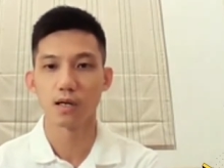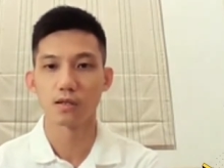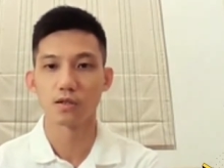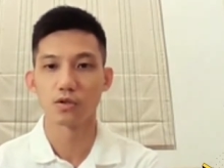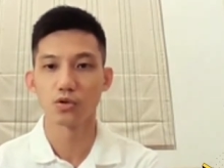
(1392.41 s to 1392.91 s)

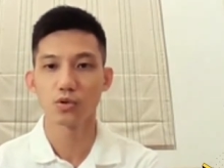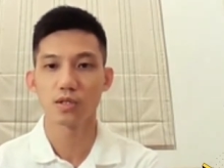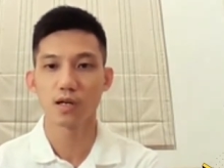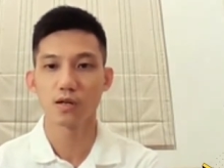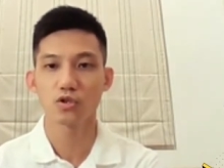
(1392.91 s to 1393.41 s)
and
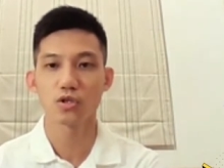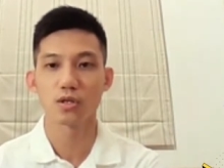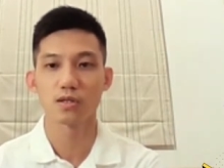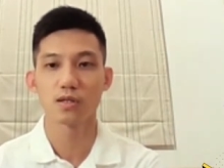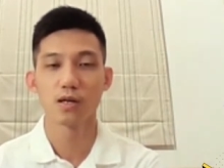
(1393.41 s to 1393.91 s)
use
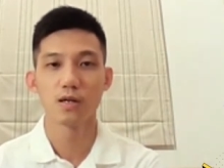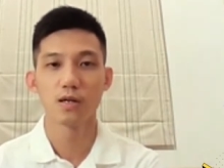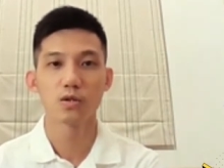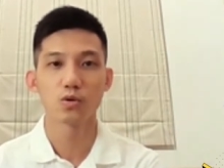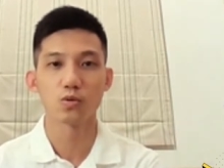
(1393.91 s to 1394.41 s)
conscience
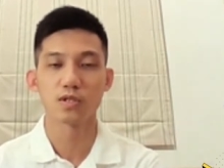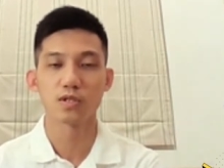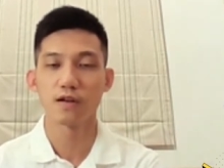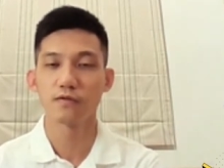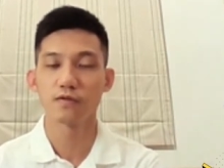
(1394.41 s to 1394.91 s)
to
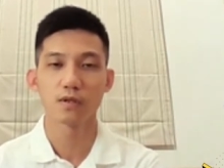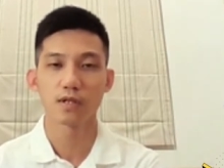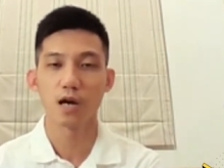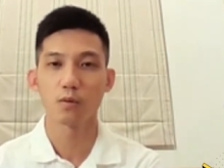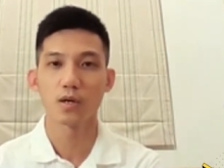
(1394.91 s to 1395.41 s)
save
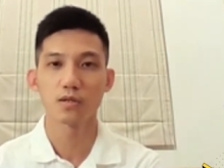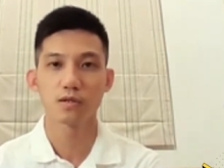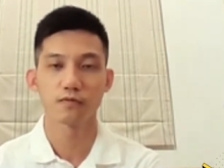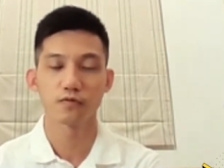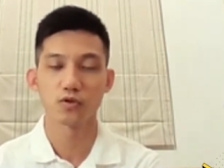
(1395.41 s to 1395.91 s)

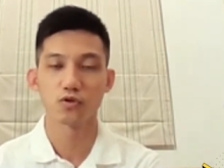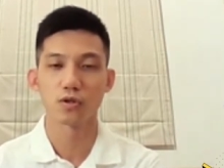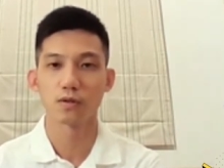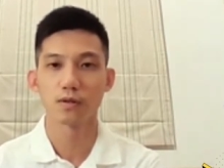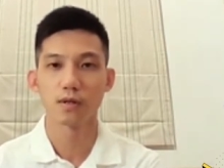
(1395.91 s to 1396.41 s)
Taiwan's
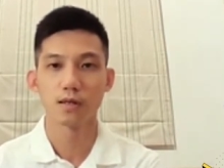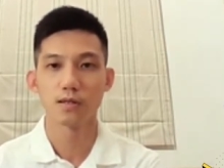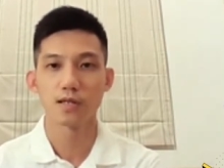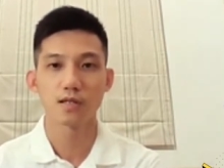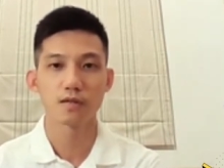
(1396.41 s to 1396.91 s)
future.
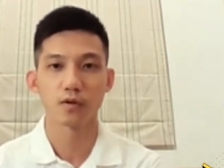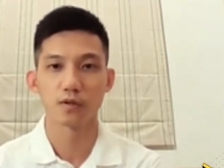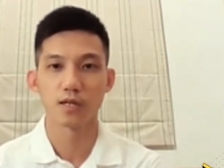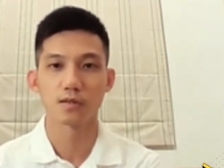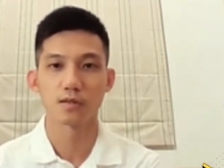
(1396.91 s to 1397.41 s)
Thanks for
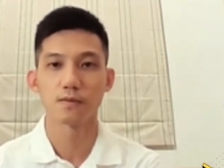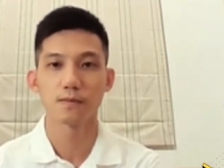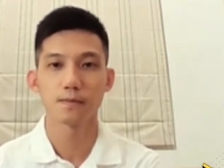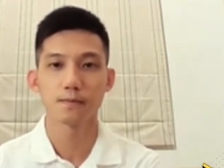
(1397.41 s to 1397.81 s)
listening.